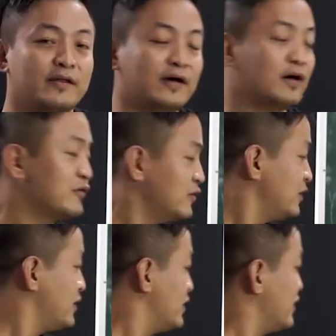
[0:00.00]
Now,
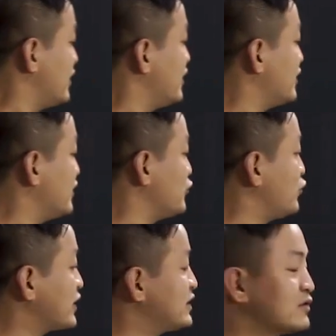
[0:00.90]

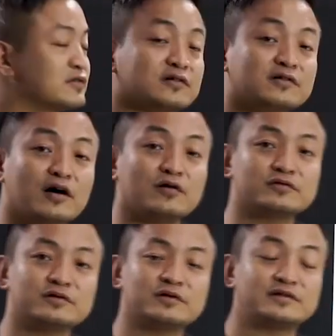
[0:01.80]
Working on the
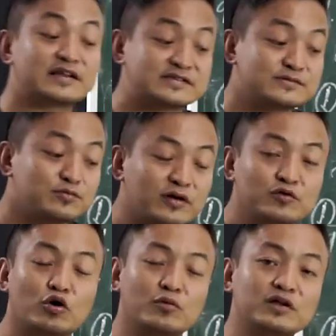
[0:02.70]
ground, that's what
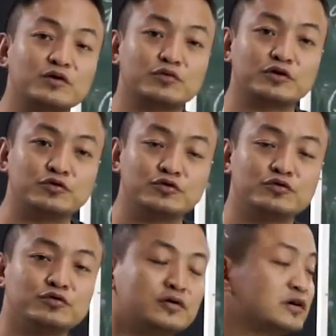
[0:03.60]
normally we
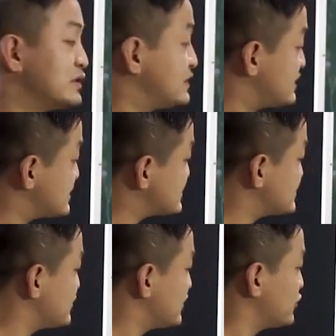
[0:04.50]
do. This
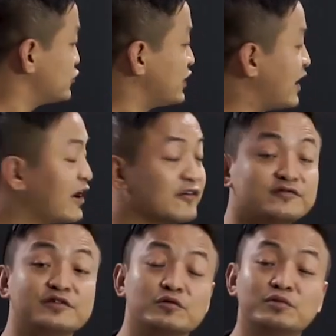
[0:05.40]
we
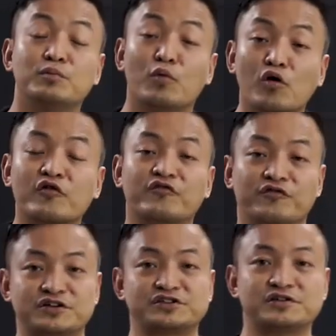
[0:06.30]
have, there will be more
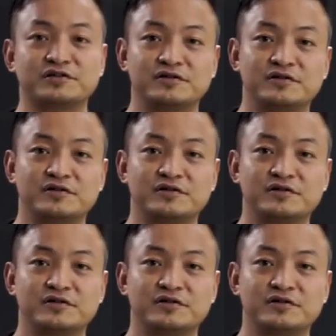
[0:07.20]
friction.